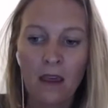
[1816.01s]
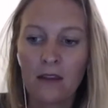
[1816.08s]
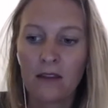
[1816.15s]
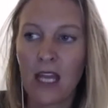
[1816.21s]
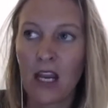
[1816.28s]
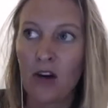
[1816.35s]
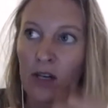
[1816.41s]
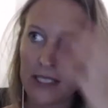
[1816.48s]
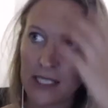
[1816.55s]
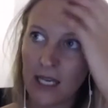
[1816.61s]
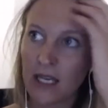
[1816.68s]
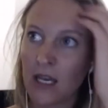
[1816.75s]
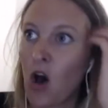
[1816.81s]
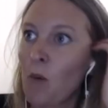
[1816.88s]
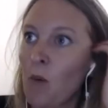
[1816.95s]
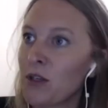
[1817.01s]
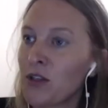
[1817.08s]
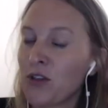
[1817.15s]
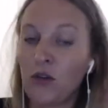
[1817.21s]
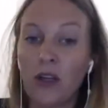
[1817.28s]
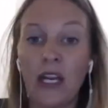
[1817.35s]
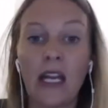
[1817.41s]
there is an
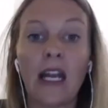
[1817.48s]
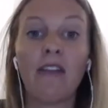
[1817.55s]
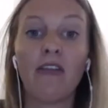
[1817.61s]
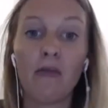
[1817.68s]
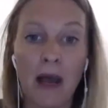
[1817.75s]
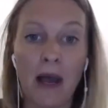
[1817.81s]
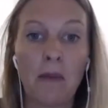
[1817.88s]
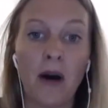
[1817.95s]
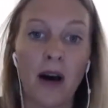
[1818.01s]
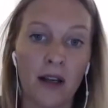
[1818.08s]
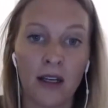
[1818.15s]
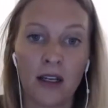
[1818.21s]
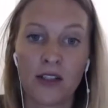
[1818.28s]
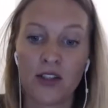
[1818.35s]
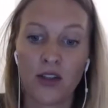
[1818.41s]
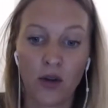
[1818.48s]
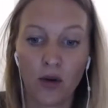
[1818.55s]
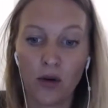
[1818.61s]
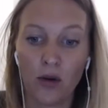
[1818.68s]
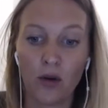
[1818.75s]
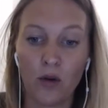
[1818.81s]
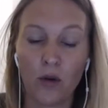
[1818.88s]
opportunity for my partner
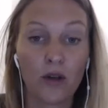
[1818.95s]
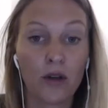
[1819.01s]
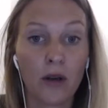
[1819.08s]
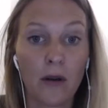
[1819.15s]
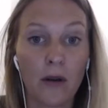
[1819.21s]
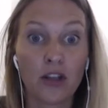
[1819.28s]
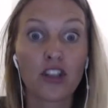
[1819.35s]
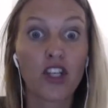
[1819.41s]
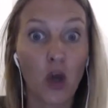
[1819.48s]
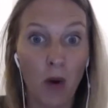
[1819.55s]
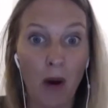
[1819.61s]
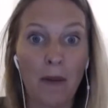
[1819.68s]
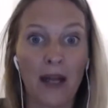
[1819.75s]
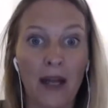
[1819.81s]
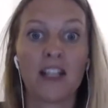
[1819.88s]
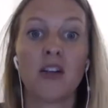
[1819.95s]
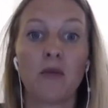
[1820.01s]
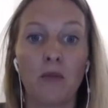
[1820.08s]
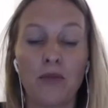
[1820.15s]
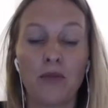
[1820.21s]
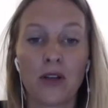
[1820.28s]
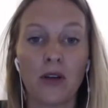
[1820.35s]
to show up better to,
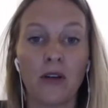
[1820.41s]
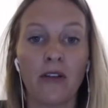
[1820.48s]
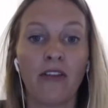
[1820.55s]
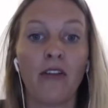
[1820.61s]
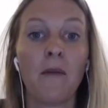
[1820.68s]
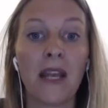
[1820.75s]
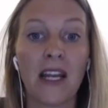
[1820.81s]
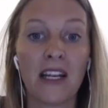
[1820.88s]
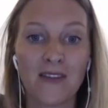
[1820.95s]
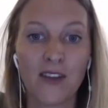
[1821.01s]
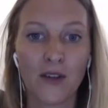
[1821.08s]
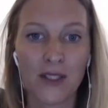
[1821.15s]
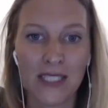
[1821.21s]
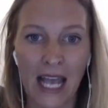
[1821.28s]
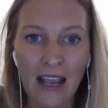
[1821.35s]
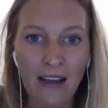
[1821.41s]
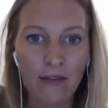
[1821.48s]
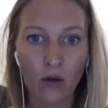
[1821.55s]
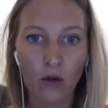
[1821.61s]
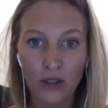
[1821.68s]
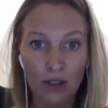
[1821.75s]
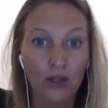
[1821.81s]
to for me to feel safe
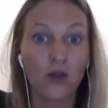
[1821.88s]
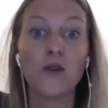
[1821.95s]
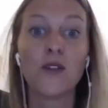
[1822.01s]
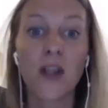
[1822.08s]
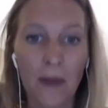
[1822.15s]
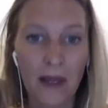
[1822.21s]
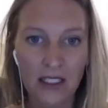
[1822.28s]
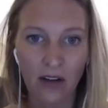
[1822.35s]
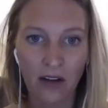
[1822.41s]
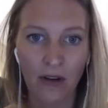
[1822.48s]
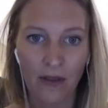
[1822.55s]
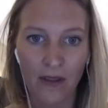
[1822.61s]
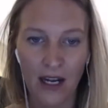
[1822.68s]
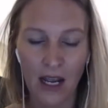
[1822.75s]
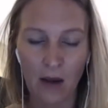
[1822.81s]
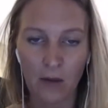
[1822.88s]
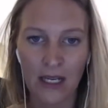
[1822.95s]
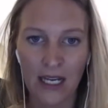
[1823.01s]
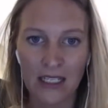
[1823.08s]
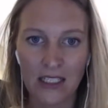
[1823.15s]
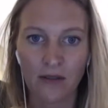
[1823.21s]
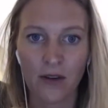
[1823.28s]
or to do something different that i would
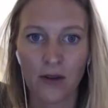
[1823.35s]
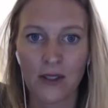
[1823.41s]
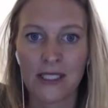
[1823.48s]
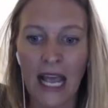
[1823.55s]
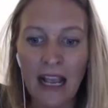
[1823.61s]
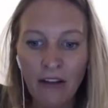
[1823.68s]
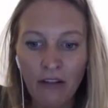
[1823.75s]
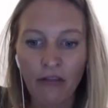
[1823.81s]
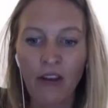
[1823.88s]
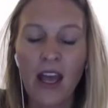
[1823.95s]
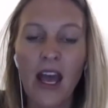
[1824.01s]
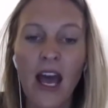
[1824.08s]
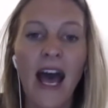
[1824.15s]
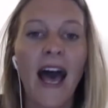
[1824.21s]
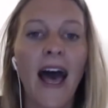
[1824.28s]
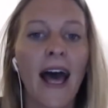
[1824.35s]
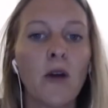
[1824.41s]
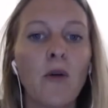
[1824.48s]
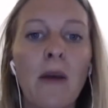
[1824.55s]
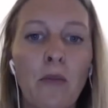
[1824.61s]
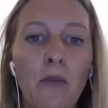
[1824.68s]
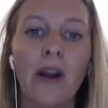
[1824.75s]
need to feel safe how do
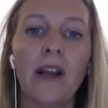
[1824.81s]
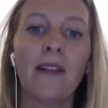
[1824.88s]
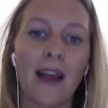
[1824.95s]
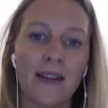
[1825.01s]
i bring that